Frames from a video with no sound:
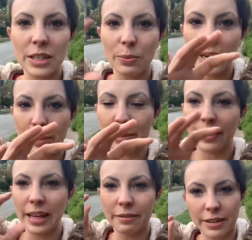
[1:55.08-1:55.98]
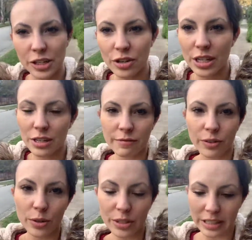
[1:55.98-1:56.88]
is one umbrella and frustration
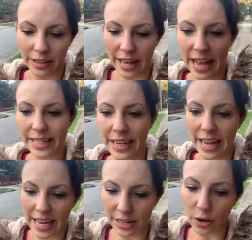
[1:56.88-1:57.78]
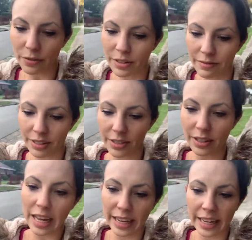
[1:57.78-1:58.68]
falls under that. And it often feels
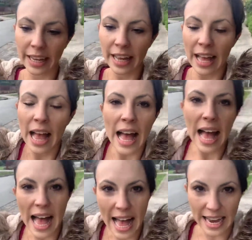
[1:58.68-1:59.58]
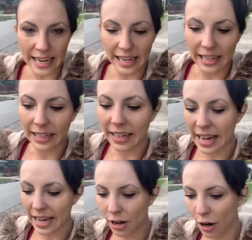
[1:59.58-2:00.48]
like anger,
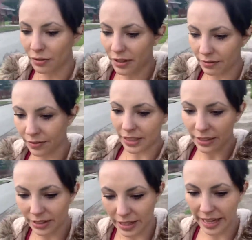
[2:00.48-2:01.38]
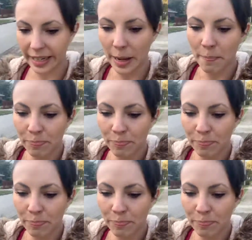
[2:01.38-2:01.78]
and it often feels like